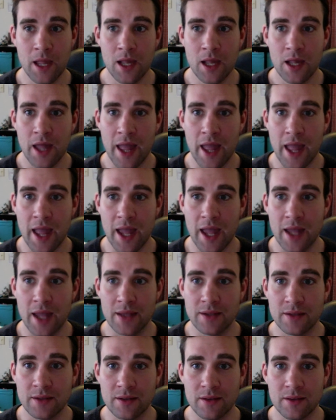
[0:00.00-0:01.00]

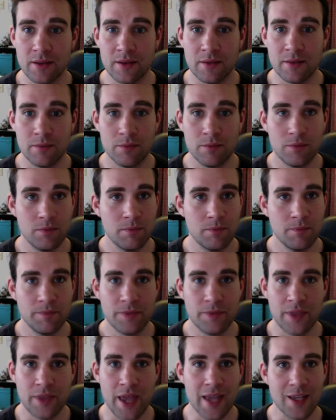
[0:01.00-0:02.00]
And
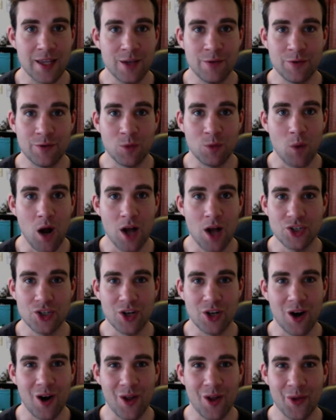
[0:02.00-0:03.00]
thank you for watching
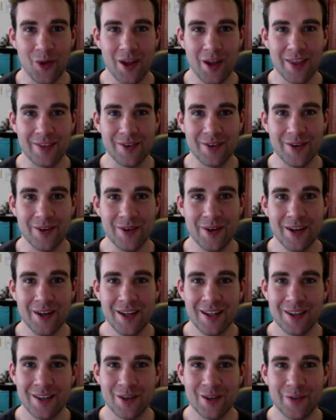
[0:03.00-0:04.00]
all the way through.
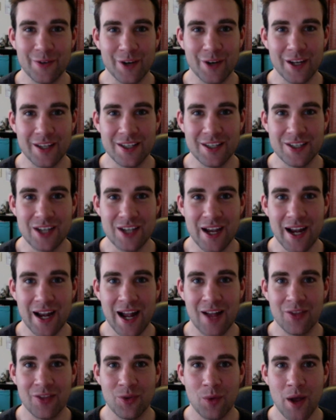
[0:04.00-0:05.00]
Don't forget to check
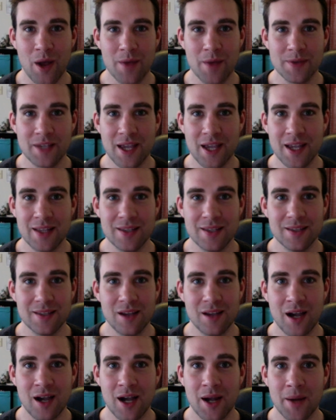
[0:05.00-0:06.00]
out the website,
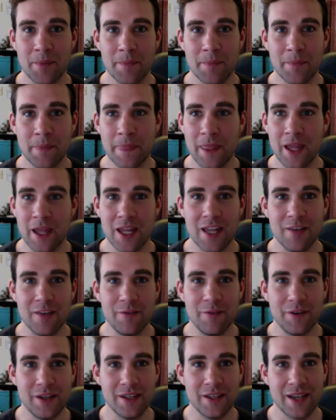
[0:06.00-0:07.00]

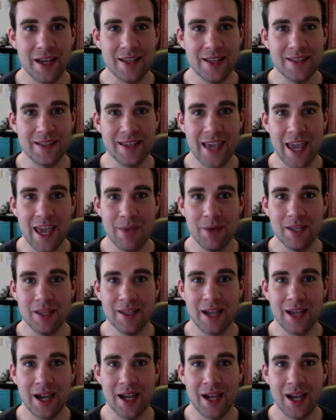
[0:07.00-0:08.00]

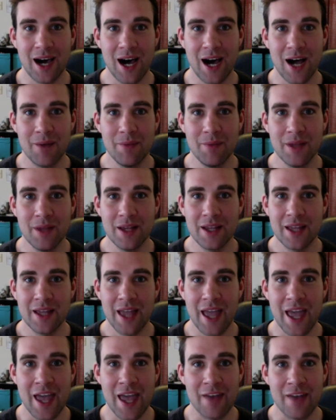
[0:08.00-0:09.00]
infinitedicegaming.com,
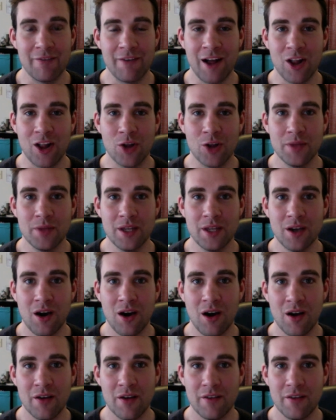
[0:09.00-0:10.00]
and follow me
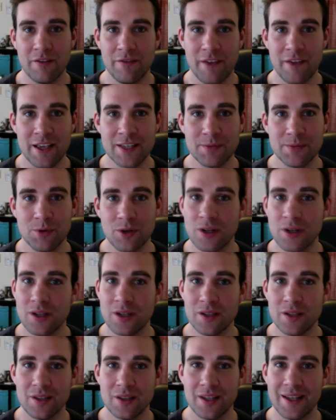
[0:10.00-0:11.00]
on Facebook,
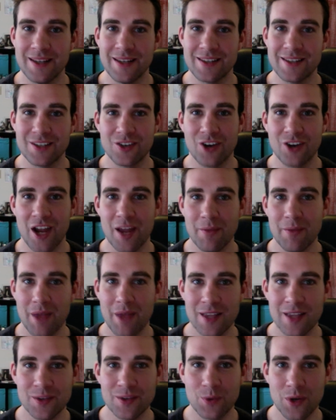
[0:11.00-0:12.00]
Instagram,
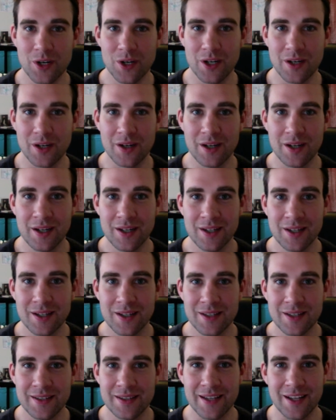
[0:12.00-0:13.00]
and Twitter.
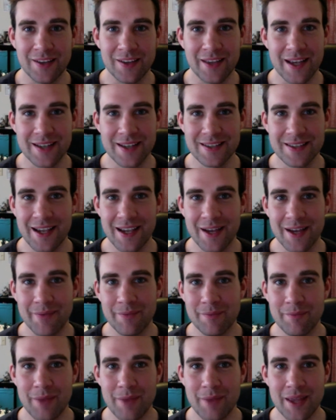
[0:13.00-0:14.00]
Till next time,
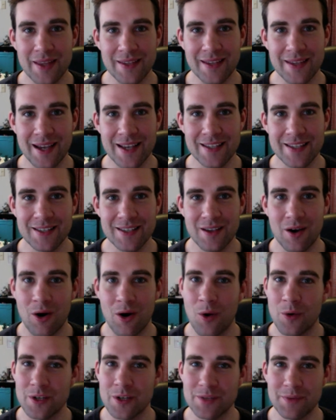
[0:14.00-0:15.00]
may the dice
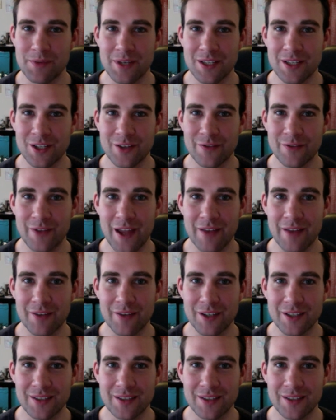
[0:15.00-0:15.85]
always be in your favor.